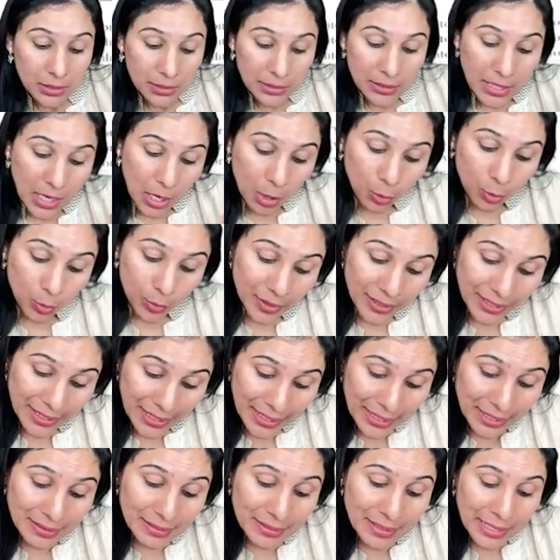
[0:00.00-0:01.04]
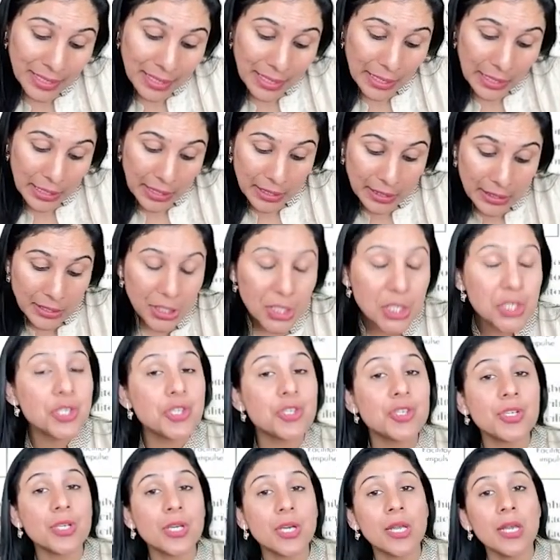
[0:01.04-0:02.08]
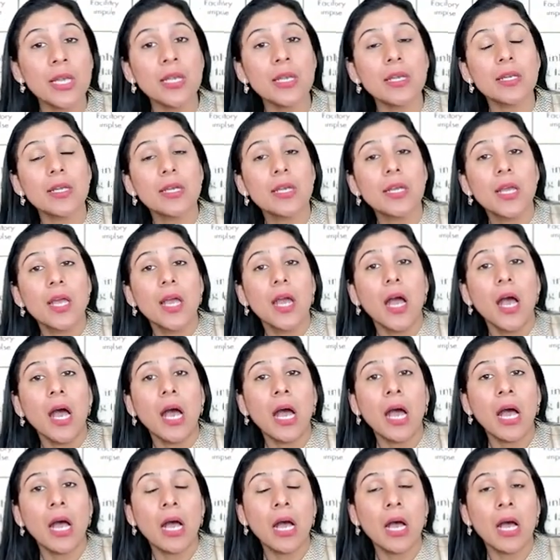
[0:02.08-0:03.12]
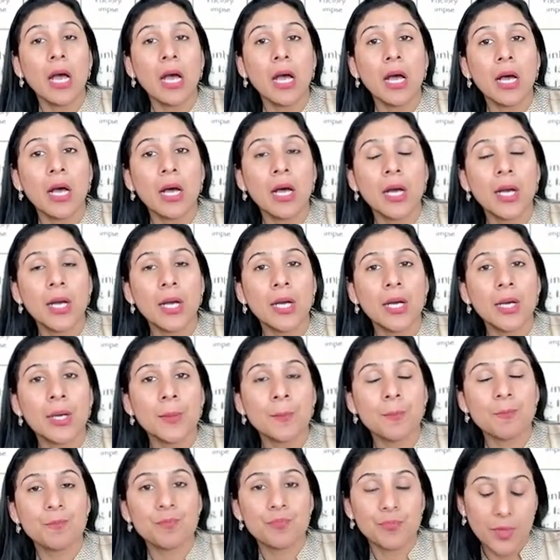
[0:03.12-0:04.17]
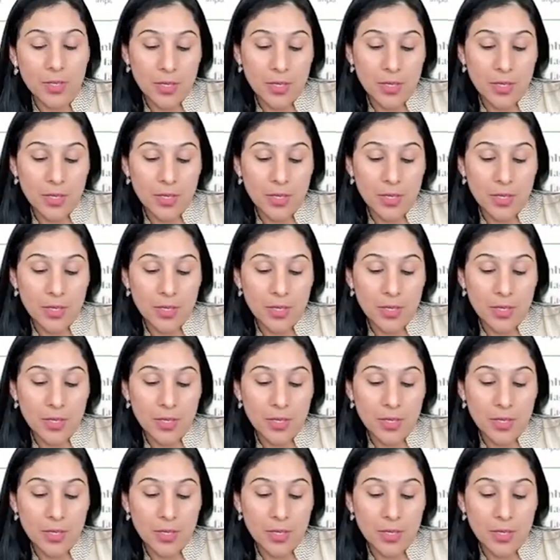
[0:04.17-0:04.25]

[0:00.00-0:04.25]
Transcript: Now, in the initial uh,